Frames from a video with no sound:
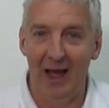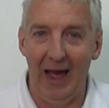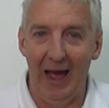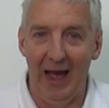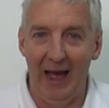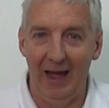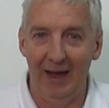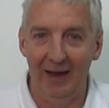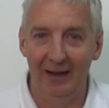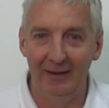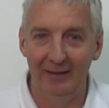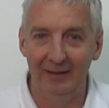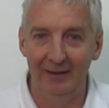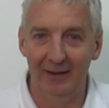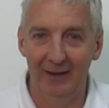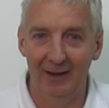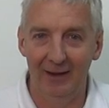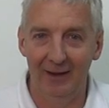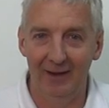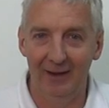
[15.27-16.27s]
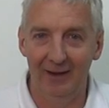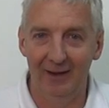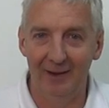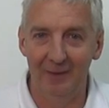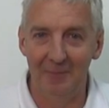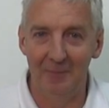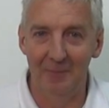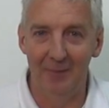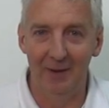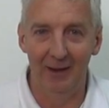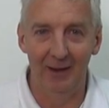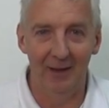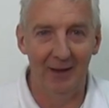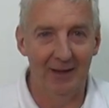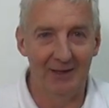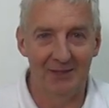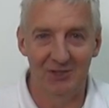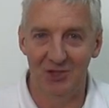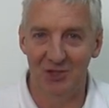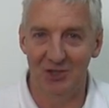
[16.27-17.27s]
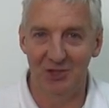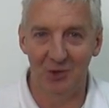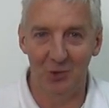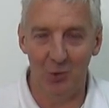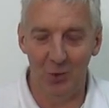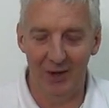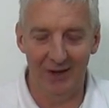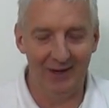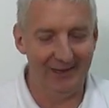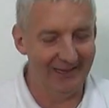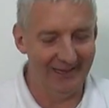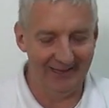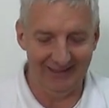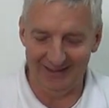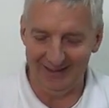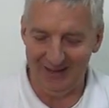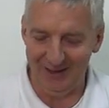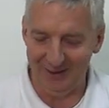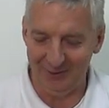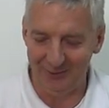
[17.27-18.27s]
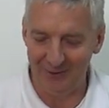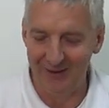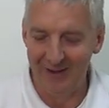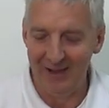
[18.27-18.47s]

and it's just a great little kit.